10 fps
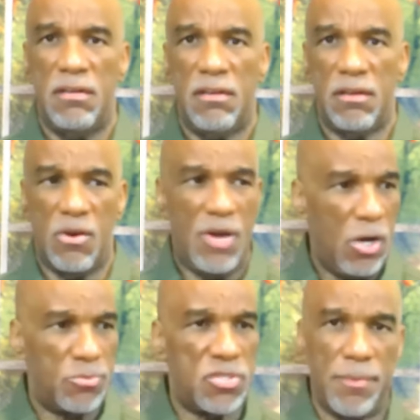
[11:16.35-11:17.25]
You know,
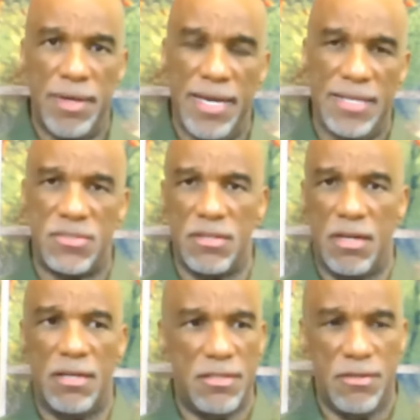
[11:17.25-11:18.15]
help somebody that's,
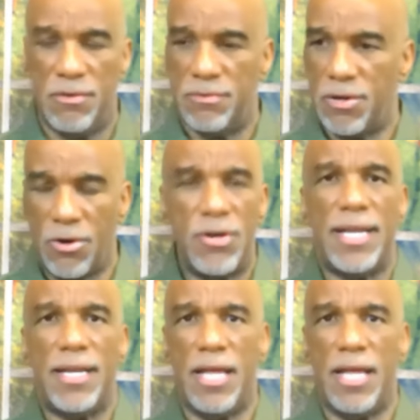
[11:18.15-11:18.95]
hurting.